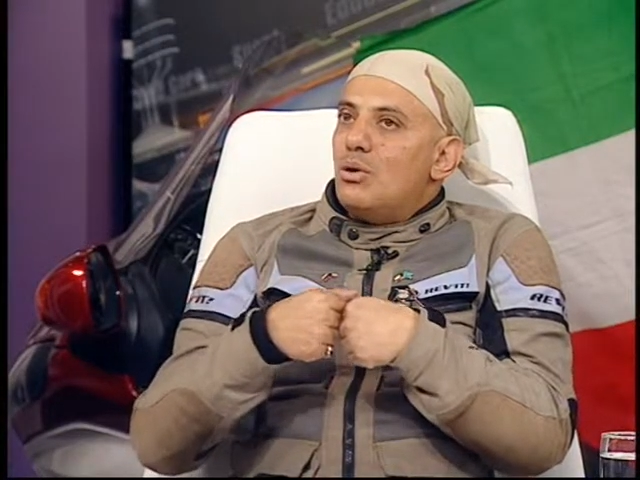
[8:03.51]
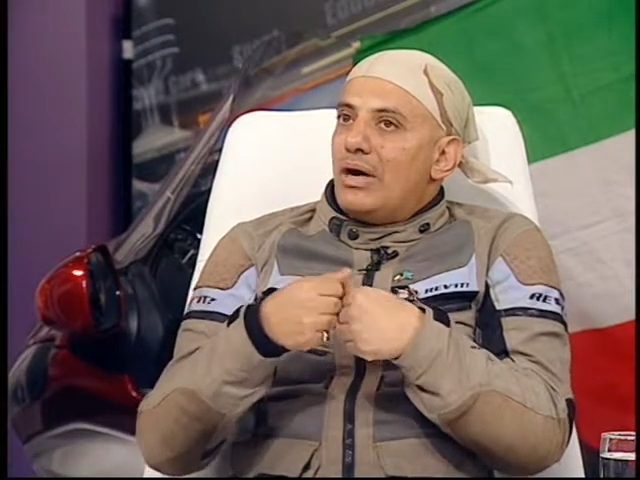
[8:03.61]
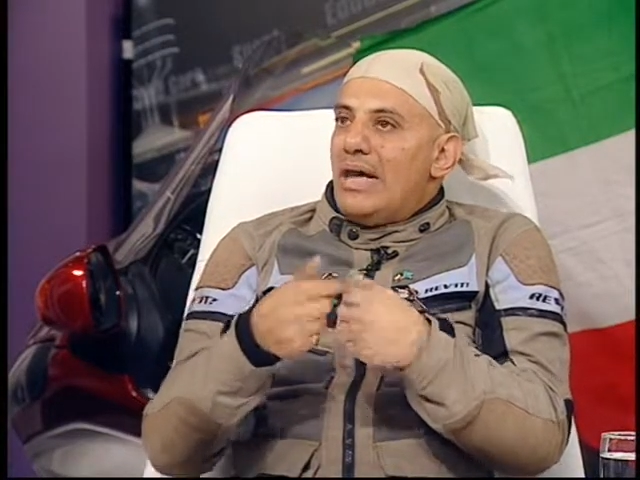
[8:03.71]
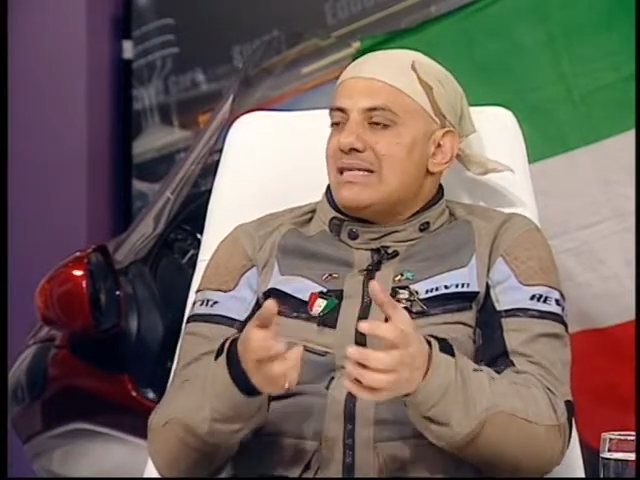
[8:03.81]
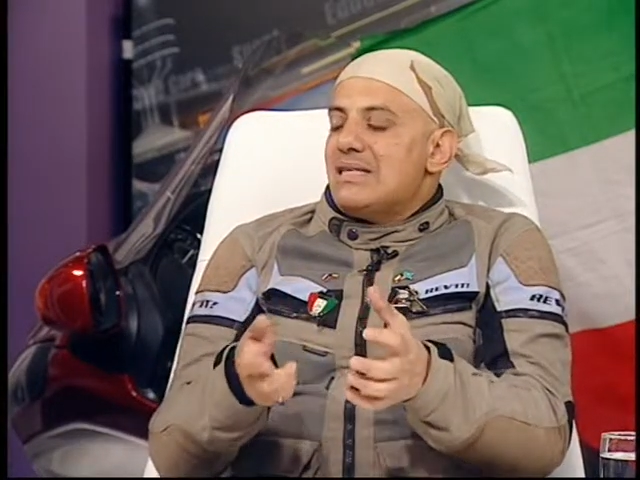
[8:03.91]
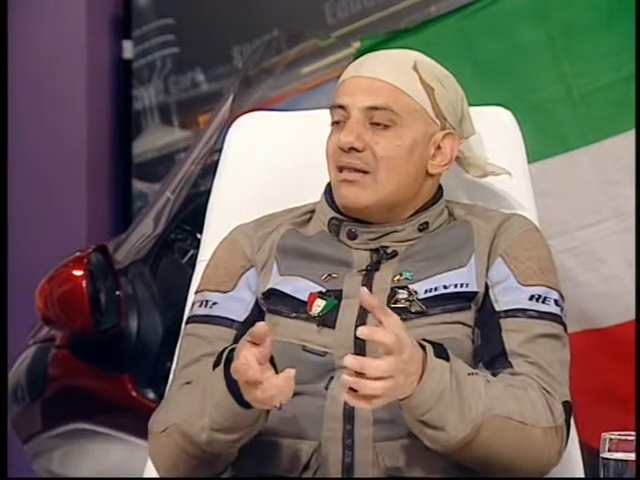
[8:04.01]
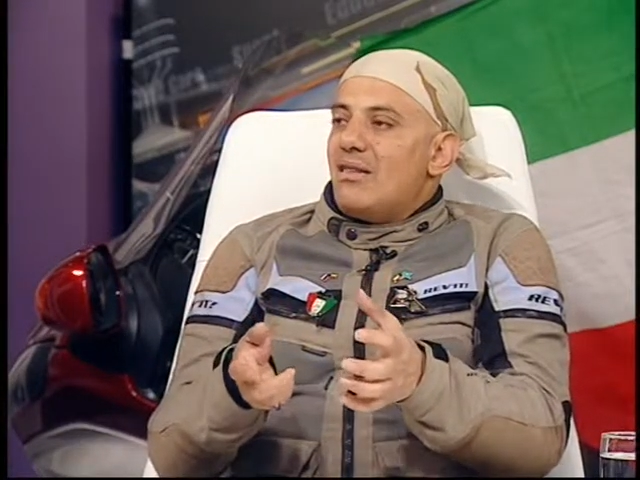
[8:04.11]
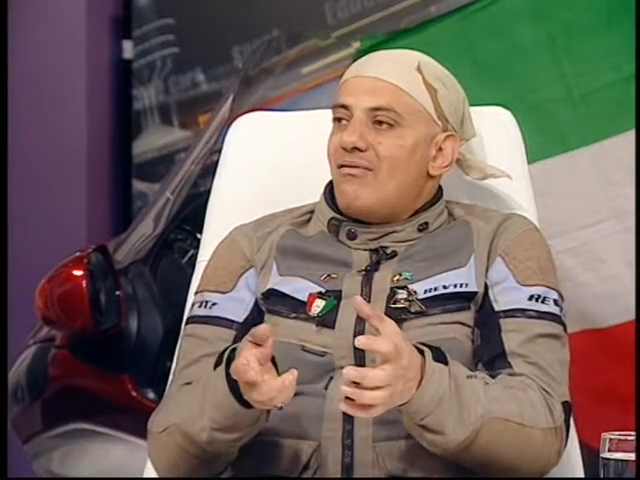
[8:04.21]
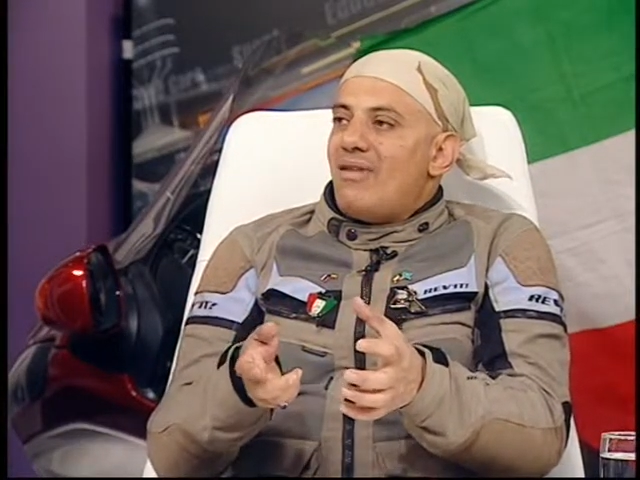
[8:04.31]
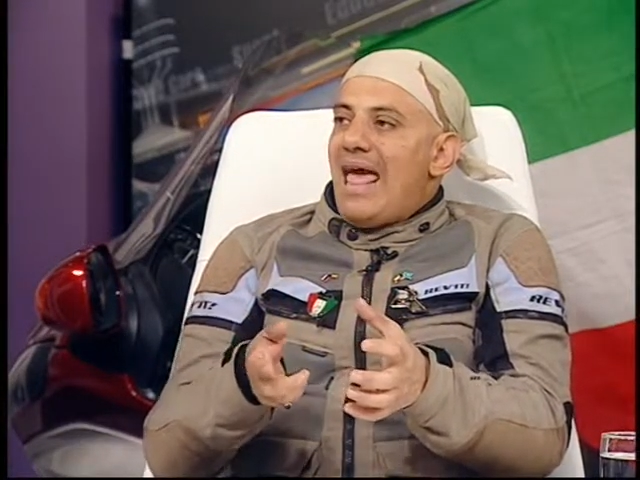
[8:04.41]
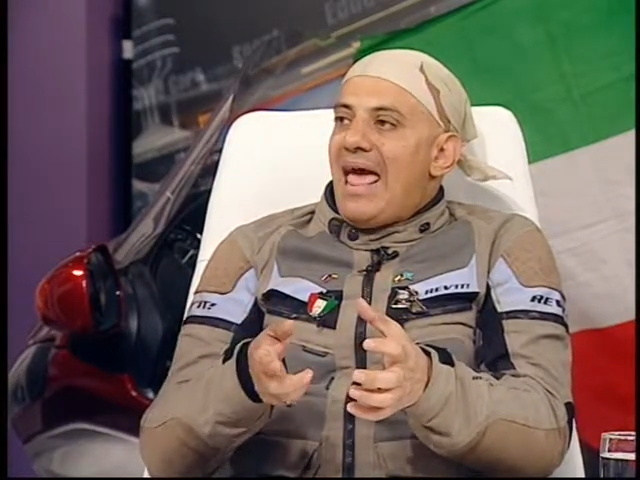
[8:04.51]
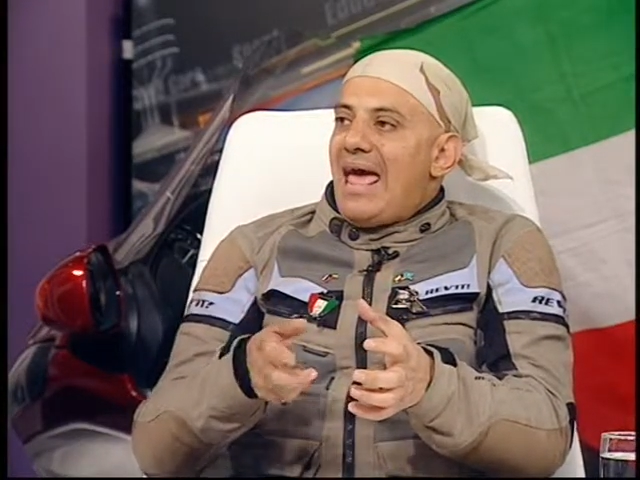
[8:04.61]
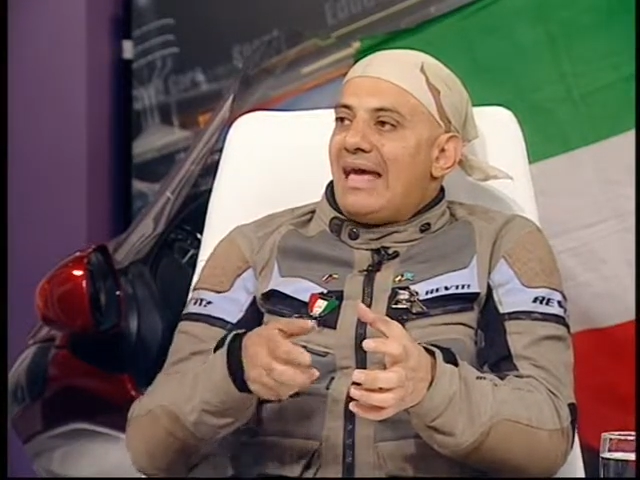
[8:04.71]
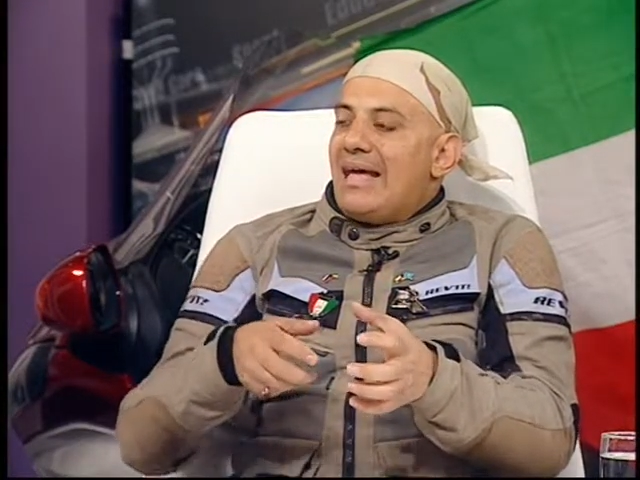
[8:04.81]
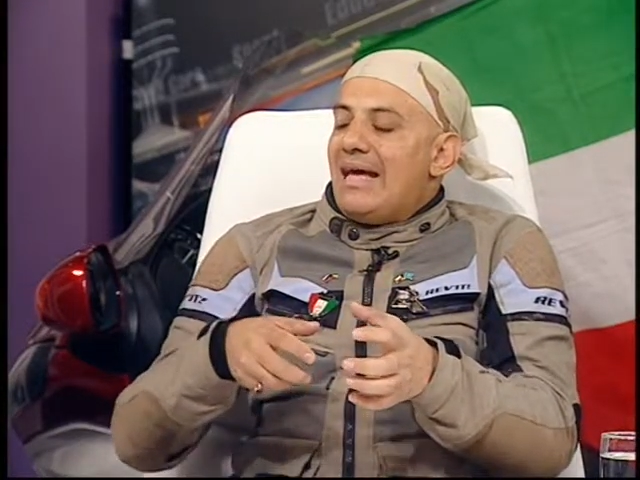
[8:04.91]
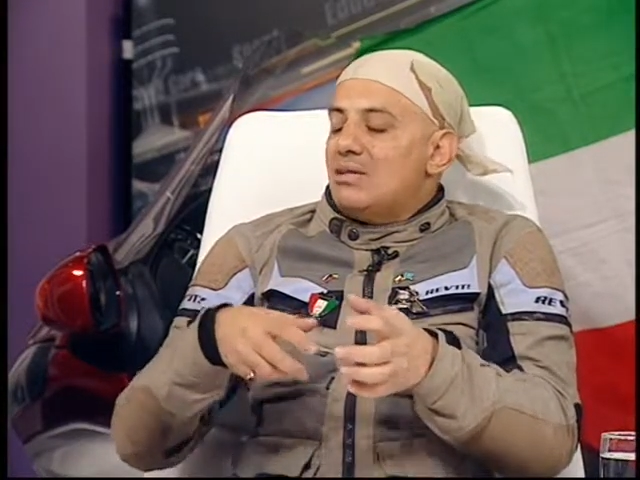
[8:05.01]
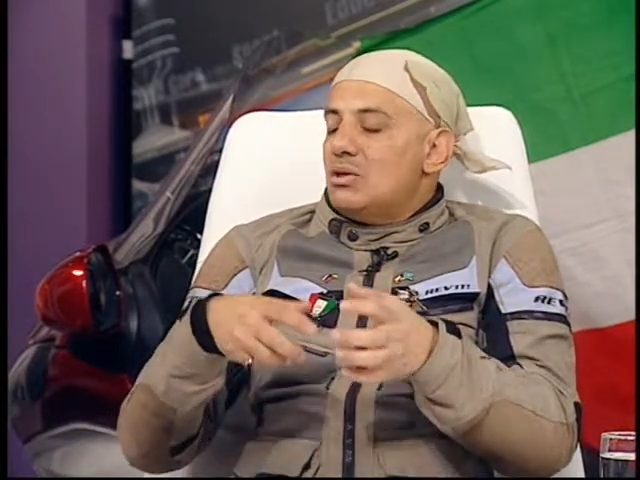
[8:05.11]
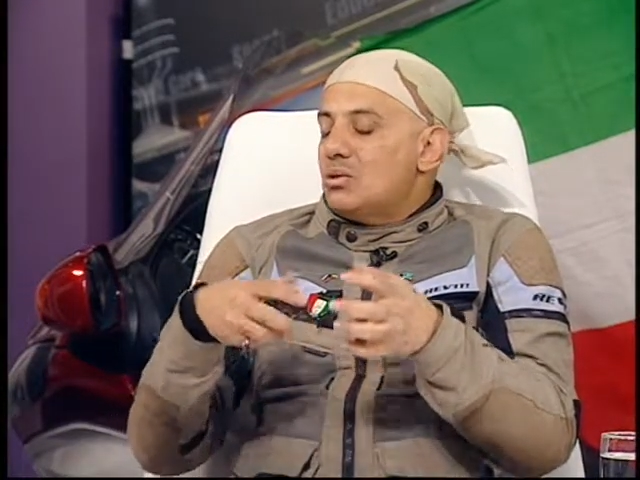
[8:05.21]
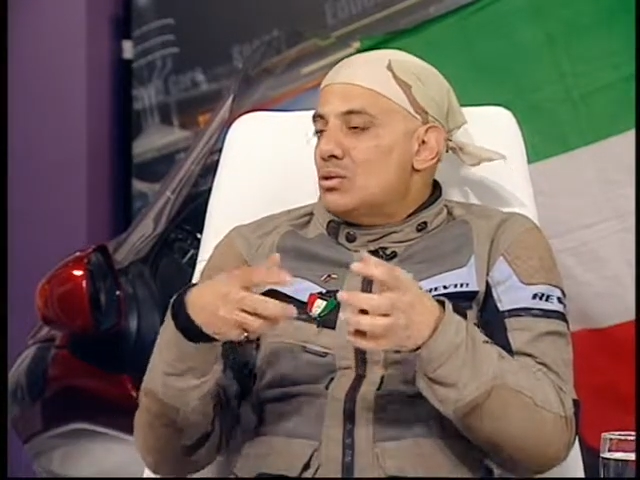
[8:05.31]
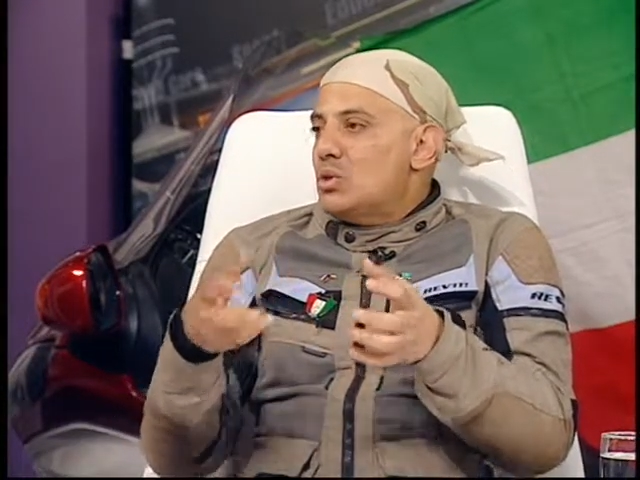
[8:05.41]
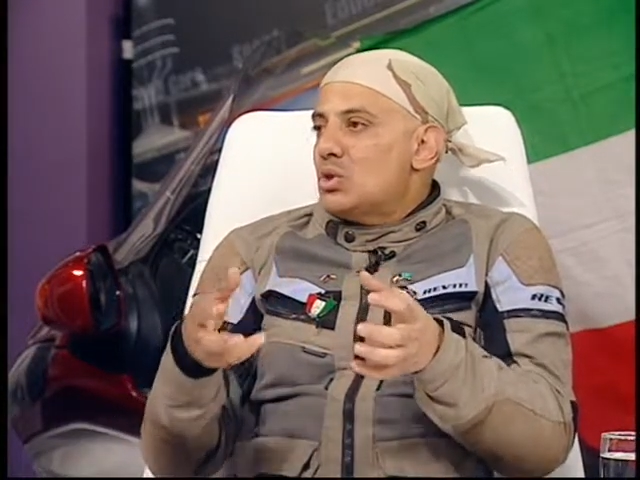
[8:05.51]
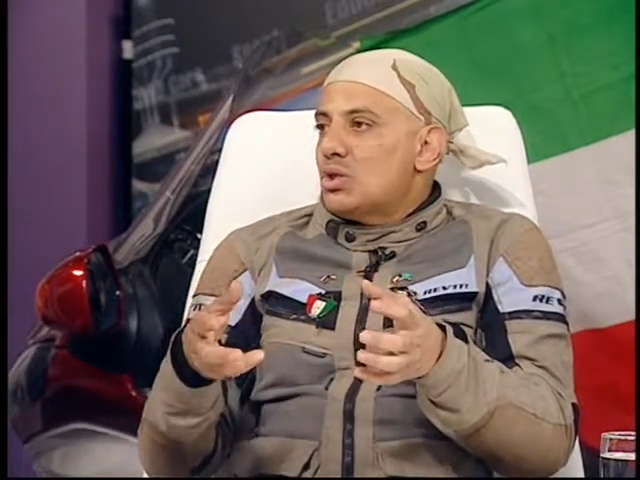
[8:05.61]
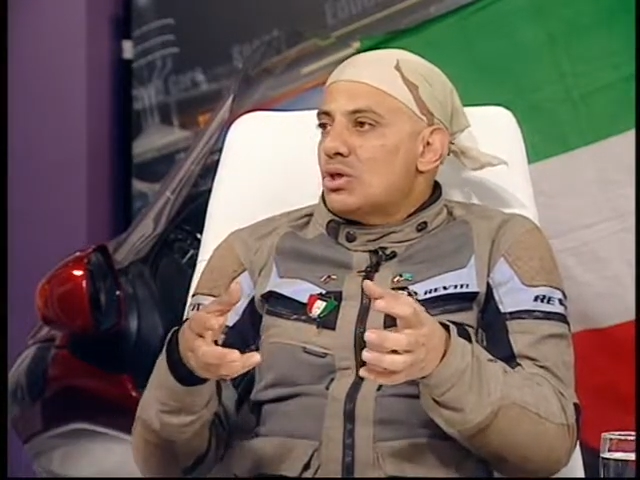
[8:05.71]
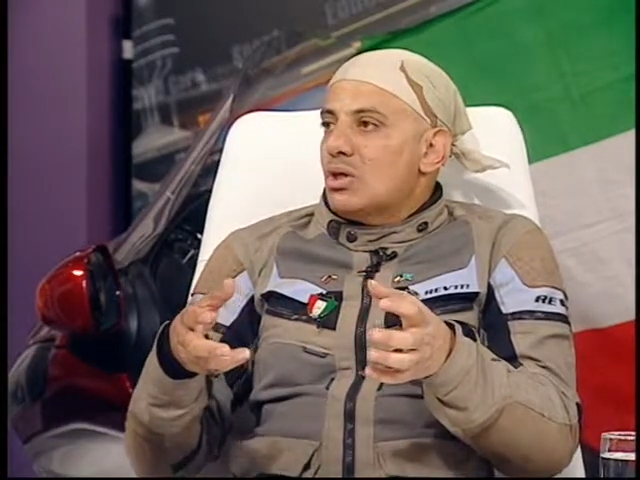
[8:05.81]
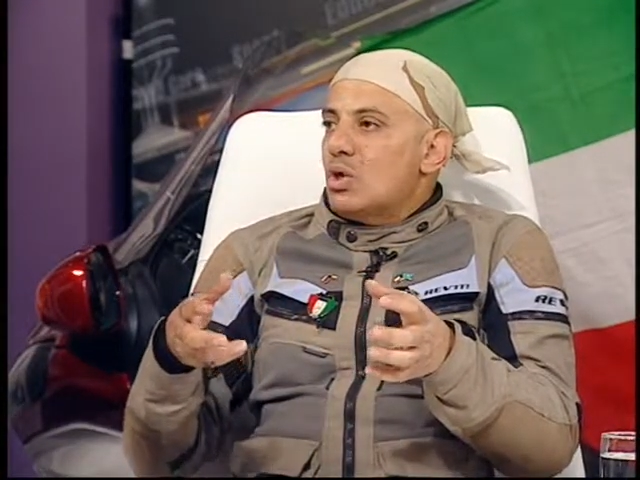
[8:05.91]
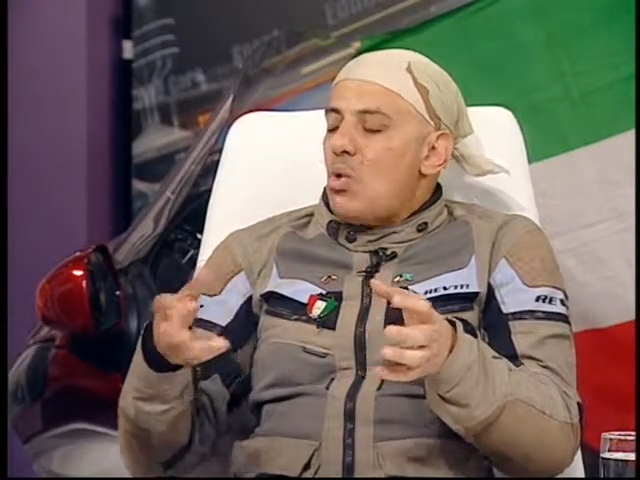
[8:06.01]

raising the flag and introducing